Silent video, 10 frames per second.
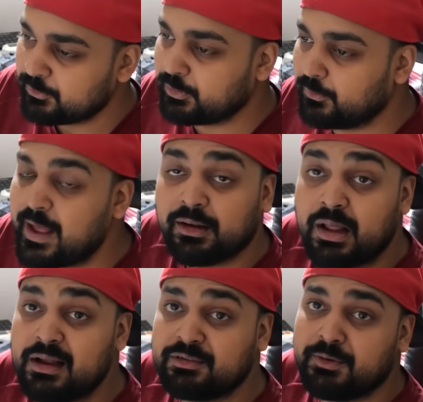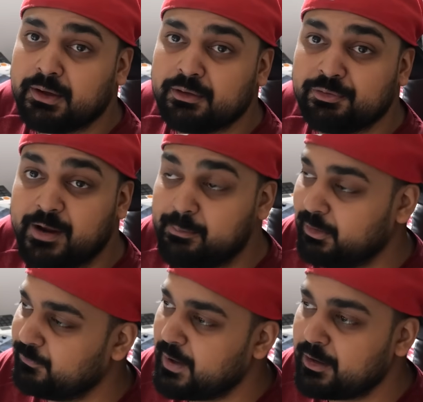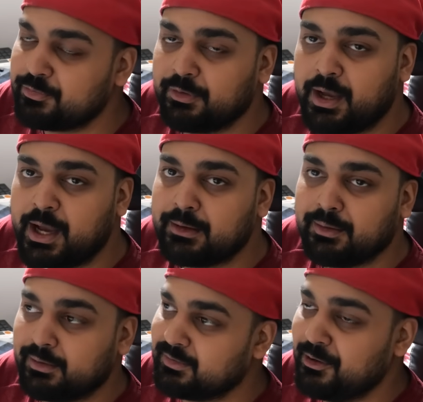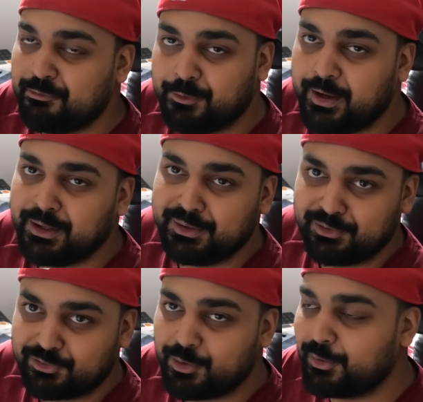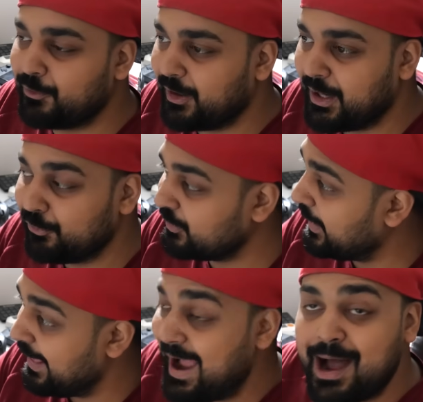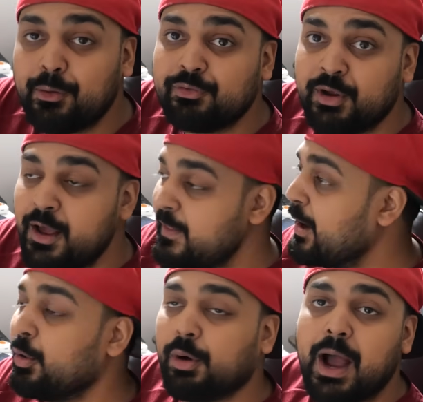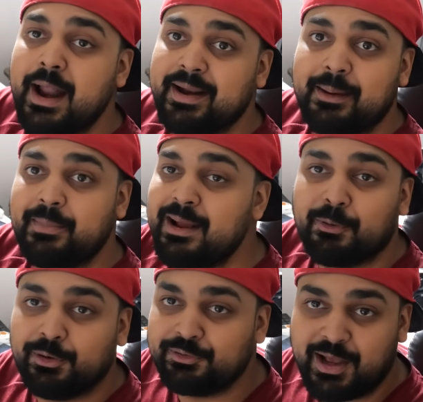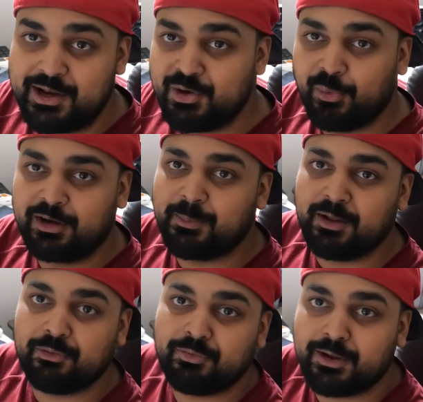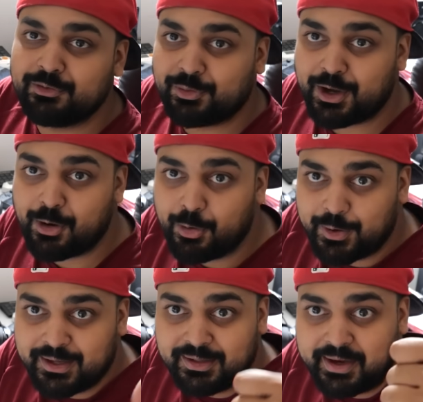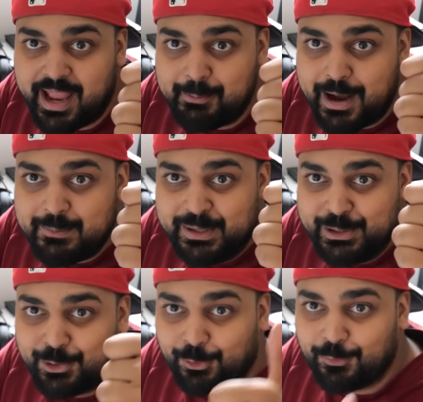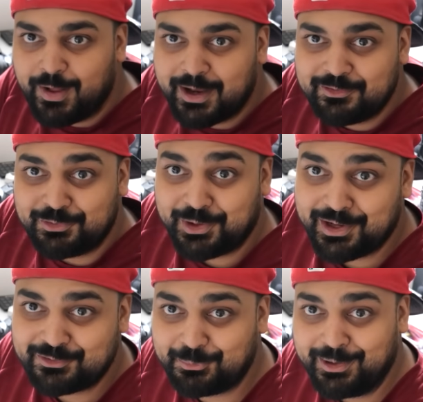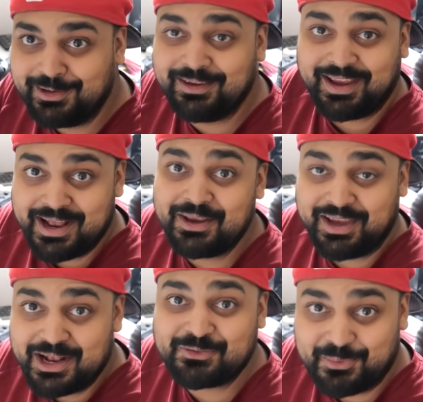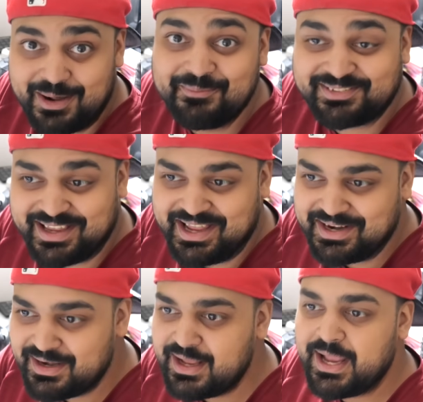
So, that Las Vegas family, if they actually had like 10 foot aliens go into their house, a house, that whole goddamn neighborhood's getting yoinked by the feds. Okay, you're all getting like MIB neuralyzed. You catch me? You catch you catch what I'm saying?